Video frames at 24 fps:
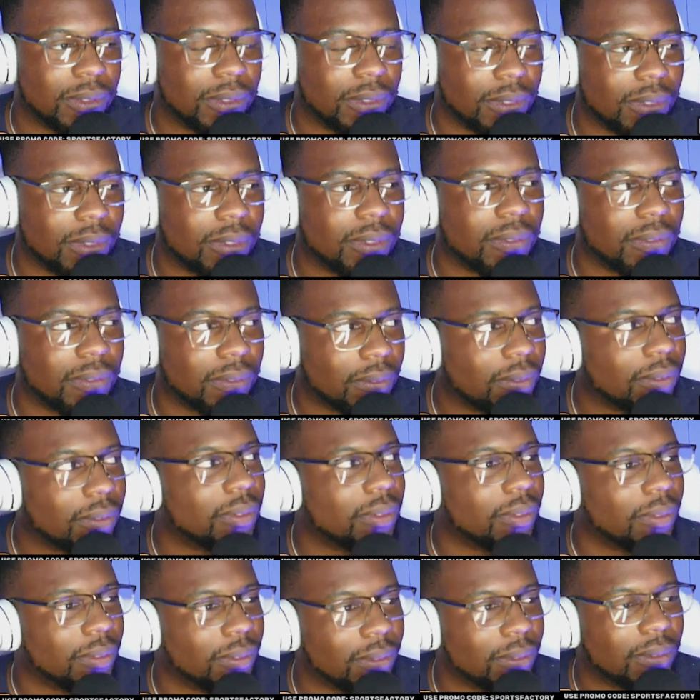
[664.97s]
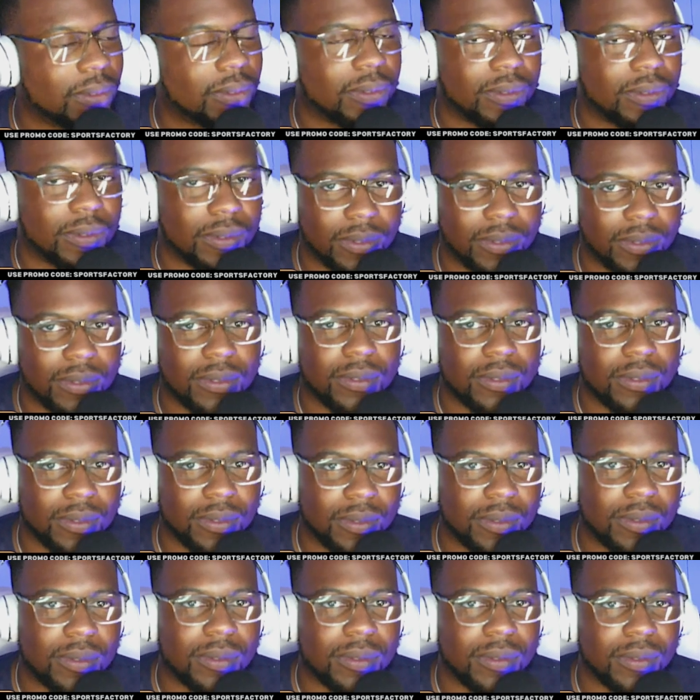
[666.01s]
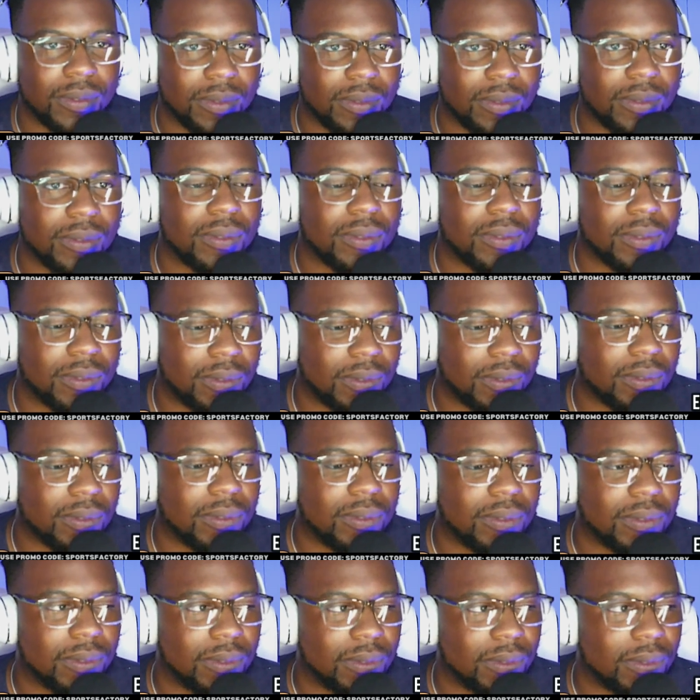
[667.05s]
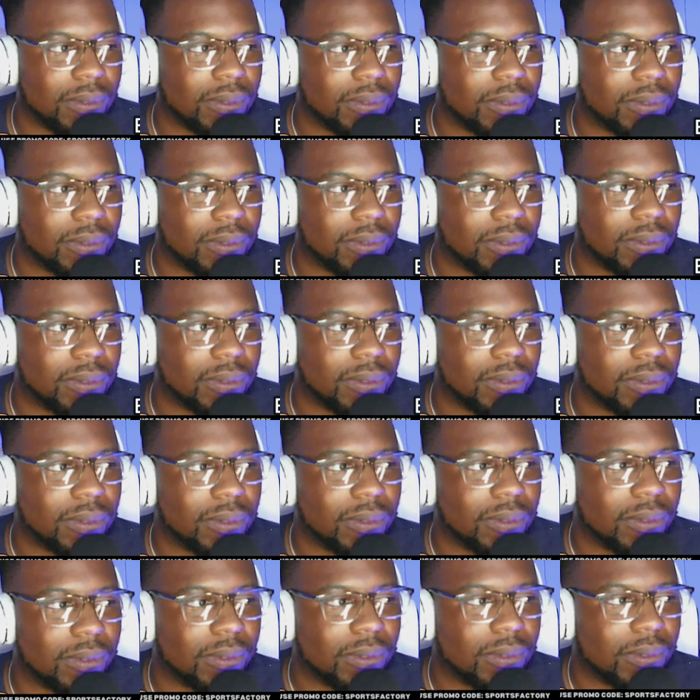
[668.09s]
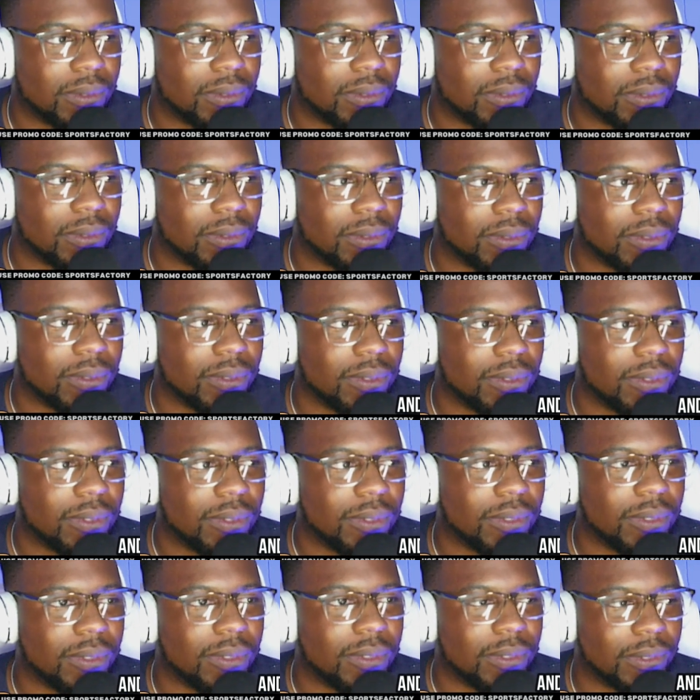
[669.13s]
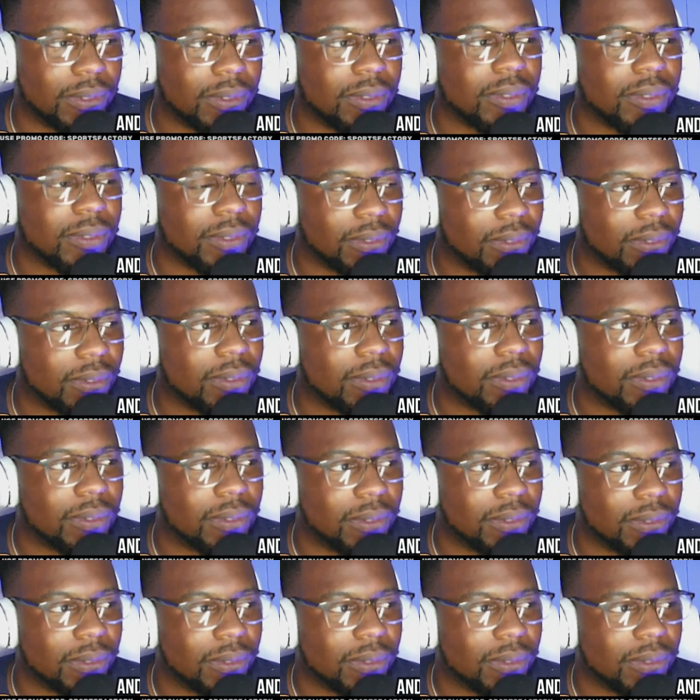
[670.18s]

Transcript: The person shown says nothing.